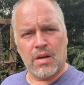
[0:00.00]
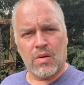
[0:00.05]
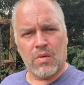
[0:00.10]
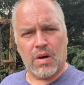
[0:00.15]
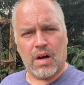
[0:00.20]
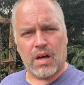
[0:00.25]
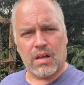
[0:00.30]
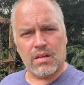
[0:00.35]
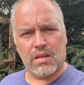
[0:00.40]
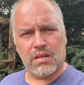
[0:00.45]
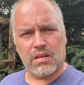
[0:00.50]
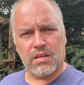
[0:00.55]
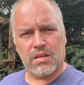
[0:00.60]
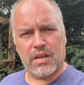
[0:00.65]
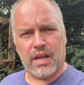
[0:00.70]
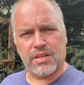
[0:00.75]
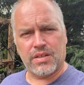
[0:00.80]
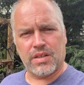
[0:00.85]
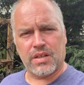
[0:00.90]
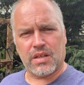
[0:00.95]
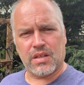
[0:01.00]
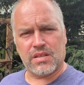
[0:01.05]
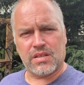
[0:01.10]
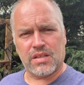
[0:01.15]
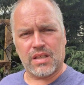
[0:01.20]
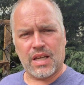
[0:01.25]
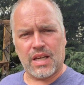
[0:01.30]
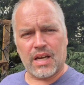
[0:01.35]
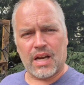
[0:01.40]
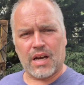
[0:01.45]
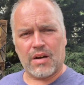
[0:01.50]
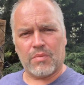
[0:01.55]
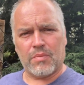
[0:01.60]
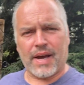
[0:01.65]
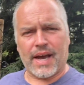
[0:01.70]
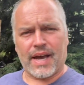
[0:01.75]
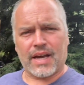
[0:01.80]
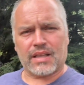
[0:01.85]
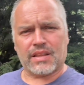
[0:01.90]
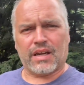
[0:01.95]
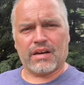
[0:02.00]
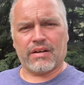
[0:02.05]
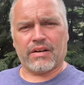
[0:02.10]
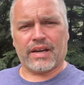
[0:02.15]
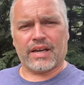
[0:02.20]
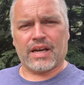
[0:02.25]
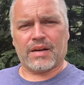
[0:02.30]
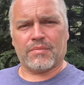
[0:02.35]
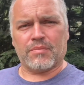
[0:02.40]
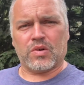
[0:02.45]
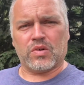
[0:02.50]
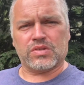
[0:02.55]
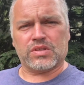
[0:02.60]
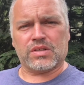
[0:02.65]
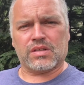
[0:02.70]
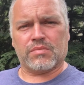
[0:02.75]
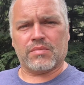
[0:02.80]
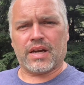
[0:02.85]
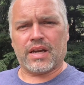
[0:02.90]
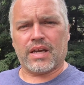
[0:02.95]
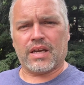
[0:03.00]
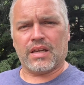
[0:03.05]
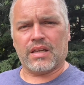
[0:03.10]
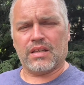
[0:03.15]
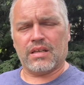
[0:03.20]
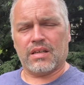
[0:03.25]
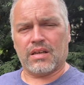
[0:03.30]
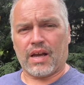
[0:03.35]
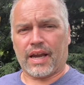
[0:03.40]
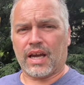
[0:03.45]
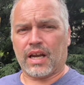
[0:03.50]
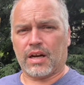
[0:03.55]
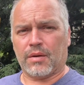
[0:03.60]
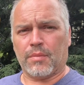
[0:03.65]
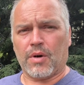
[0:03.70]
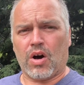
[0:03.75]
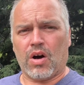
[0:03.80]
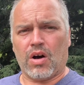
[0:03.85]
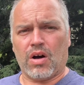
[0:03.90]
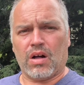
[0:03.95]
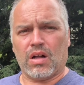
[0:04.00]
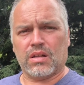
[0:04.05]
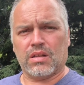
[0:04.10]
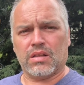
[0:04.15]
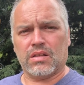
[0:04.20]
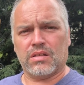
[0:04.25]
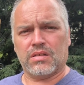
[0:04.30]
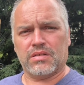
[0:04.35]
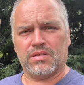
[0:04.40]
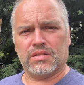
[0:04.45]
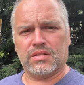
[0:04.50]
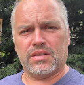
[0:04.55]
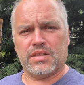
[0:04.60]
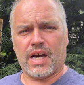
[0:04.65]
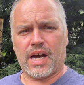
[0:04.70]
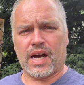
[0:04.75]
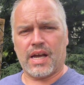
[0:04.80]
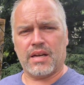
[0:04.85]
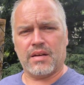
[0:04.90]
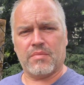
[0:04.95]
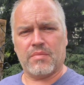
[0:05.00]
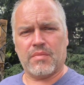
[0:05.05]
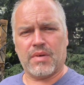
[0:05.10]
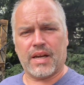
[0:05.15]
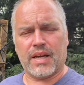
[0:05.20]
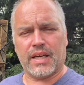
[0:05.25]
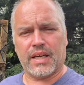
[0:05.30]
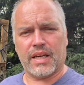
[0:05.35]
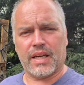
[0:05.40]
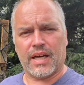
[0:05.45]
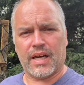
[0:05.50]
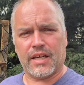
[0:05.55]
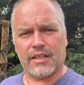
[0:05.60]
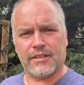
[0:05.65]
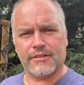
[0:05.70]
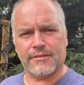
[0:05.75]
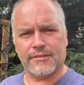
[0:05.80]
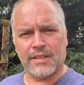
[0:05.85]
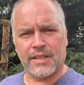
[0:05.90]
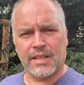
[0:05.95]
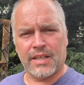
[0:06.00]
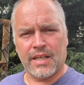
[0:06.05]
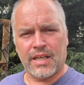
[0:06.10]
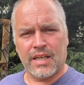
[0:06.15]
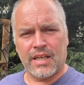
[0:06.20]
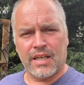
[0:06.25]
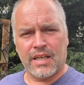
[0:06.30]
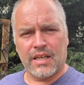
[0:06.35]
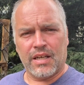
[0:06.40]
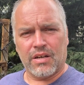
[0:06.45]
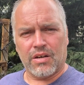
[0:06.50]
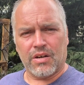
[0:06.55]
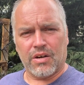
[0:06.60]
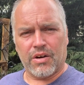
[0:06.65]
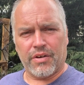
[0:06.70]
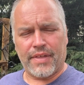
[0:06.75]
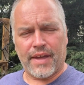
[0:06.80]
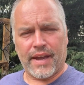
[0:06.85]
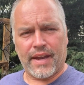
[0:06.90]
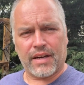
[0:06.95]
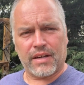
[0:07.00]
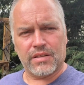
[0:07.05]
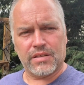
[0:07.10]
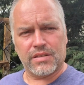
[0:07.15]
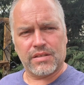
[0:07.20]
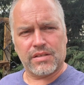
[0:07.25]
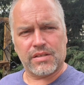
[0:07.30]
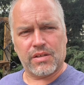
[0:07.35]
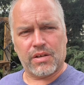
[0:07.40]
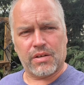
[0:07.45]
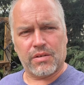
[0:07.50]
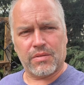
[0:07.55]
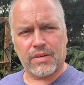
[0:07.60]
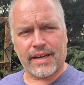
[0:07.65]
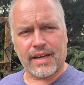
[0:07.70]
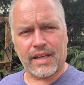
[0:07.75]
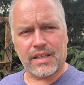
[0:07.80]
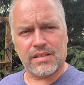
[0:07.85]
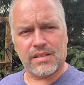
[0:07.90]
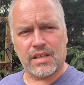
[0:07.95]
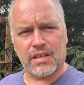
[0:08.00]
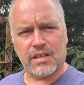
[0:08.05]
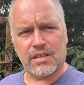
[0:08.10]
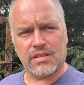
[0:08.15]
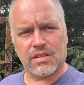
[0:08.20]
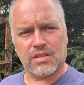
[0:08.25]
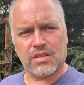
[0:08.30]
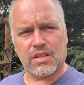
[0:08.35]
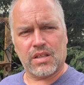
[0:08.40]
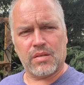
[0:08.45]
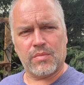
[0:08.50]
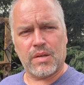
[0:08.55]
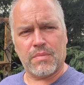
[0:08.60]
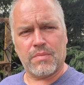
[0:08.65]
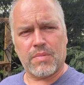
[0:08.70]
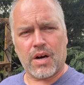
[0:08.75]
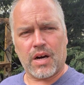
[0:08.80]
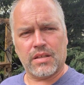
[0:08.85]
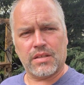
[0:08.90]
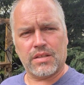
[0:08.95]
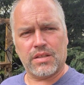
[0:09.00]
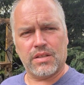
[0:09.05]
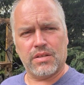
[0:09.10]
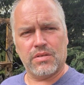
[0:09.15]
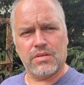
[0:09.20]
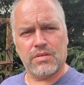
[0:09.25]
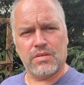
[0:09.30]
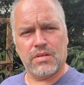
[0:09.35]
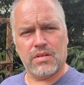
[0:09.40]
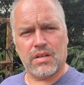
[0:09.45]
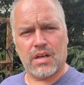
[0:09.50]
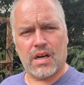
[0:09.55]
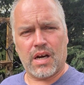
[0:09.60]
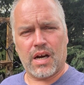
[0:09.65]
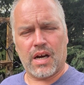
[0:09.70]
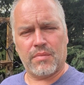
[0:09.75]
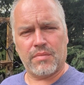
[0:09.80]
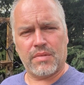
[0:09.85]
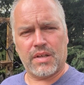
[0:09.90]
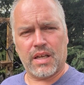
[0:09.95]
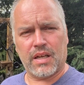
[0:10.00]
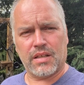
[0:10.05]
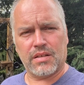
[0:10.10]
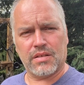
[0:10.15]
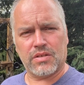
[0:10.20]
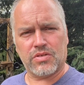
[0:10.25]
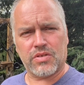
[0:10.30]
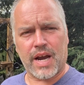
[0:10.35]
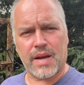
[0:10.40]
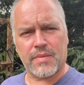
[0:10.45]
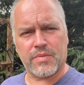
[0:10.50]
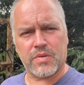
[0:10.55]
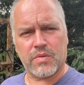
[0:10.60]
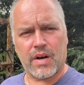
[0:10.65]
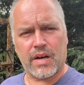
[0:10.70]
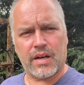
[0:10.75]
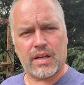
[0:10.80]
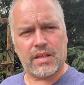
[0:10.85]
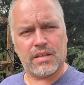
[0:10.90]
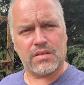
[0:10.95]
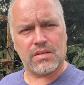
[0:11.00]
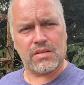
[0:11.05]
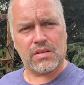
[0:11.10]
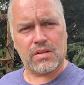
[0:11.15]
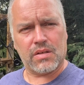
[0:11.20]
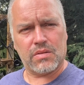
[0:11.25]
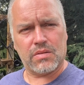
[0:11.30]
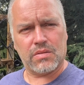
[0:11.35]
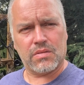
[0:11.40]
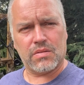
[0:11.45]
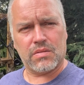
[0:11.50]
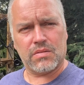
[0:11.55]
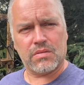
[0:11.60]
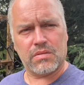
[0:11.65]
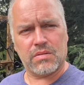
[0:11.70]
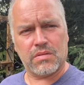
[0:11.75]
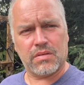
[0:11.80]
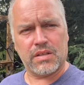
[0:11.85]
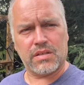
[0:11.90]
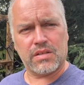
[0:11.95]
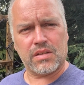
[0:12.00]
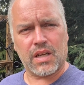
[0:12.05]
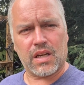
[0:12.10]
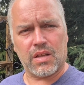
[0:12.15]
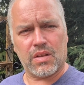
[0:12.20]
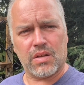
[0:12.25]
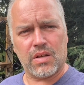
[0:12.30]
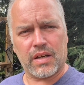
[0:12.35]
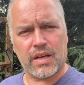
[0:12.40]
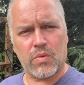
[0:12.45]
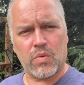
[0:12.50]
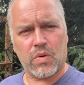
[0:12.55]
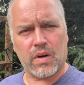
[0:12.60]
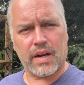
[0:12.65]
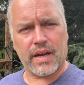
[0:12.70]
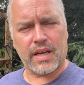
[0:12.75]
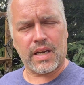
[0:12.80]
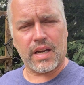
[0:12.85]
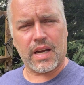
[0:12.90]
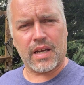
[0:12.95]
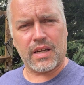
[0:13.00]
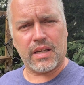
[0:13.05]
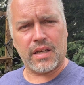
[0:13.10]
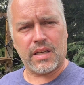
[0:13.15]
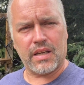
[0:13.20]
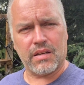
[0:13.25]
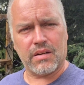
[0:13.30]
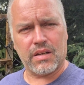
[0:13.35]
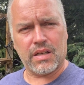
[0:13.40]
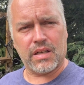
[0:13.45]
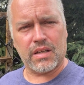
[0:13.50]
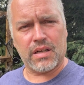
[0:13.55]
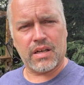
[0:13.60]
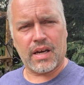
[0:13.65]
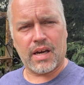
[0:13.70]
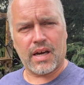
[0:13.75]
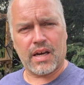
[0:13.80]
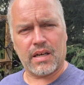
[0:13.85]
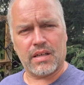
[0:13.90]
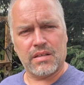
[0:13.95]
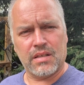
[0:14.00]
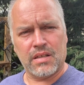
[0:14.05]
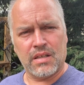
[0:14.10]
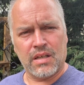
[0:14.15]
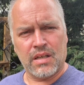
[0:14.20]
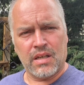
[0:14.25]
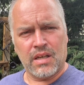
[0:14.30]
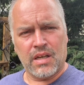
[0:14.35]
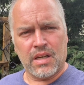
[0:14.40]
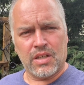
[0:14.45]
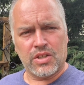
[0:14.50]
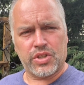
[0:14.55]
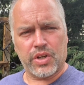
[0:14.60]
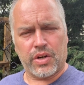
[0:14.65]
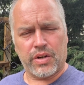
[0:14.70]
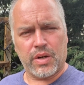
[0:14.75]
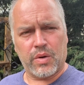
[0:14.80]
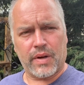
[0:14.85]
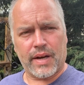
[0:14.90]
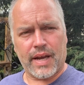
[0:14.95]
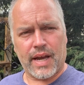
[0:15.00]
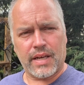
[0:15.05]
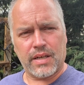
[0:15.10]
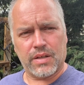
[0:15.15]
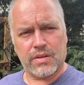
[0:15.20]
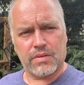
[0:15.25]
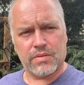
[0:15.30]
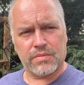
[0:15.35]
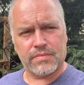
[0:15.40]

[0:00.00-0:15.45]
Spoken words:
well, as you can see out back there, I got them all done, my earth anchors. So, like I said, this is going to be part 2, getting the traps ready. So, let's take a look at what I got here and show you what I do.